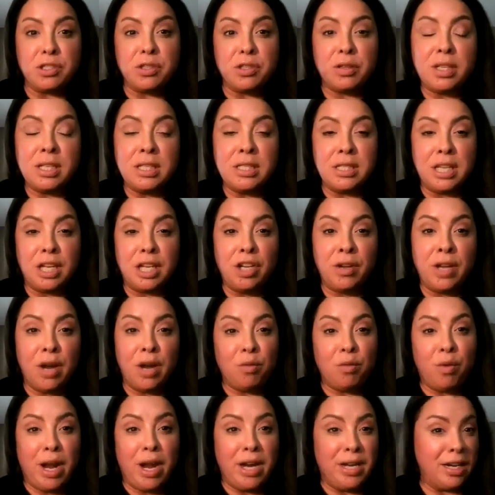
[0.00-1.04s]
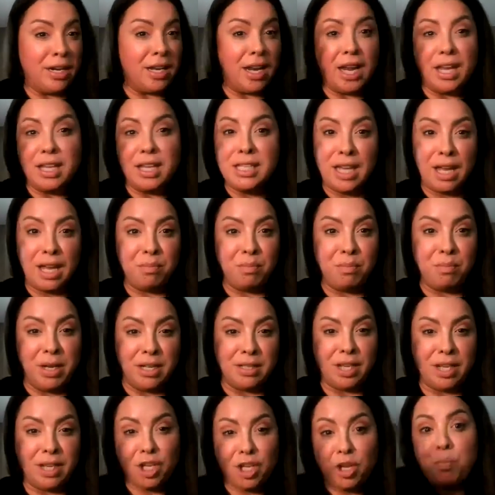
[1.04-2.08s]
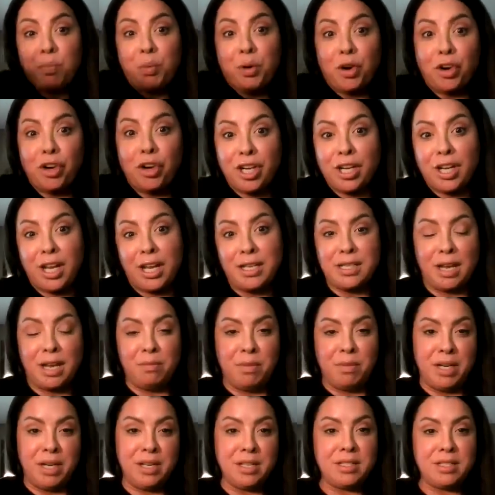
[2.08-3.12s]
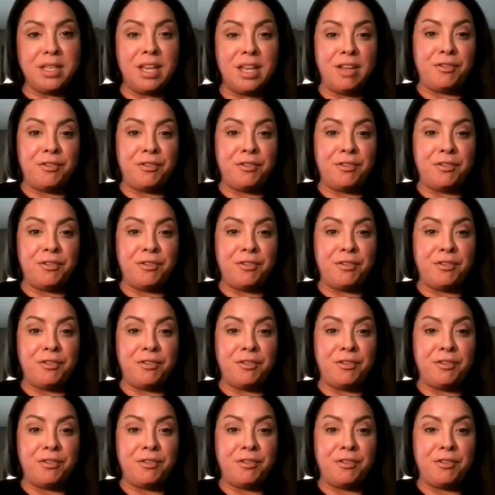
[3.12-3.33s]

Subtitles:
So let's say you get red in like 10 minutes, like you burn in like 10 minutes.